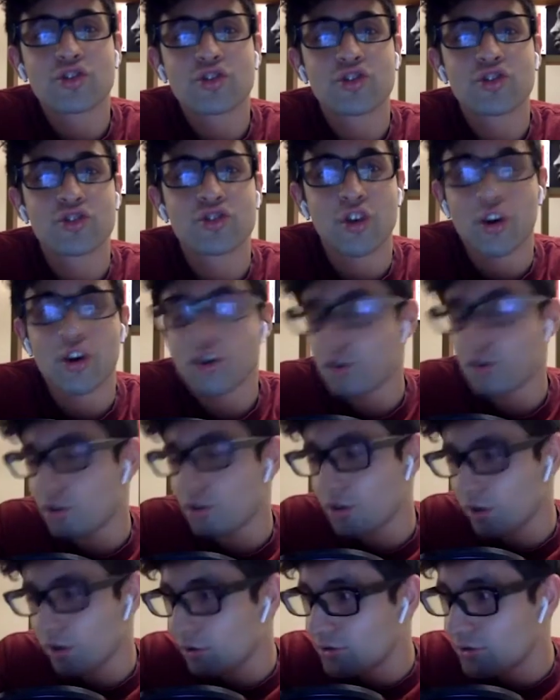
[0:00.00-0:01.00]
Shaw
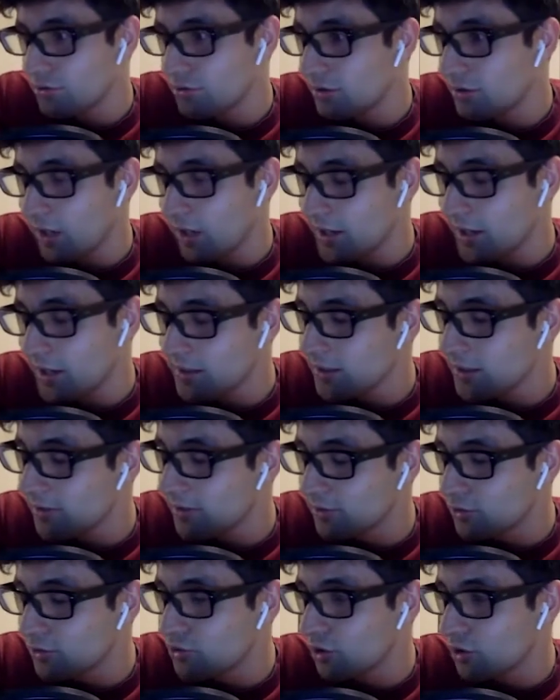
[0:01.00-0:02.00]
are two. I didn't think of
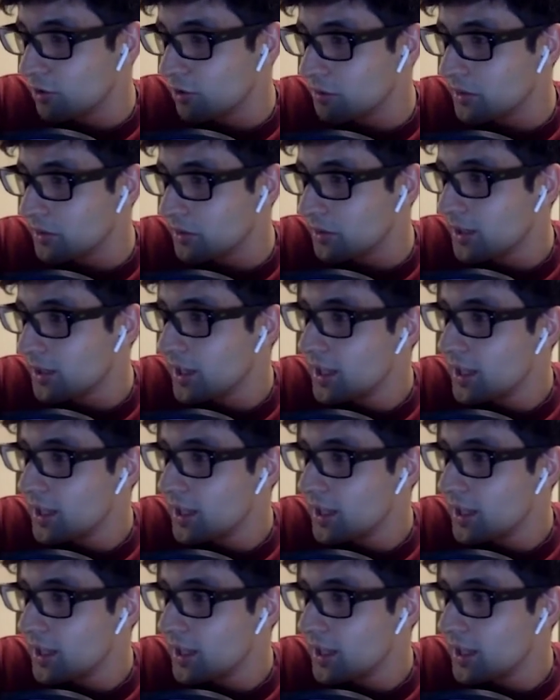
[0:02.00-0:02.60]
Luke Shaw, but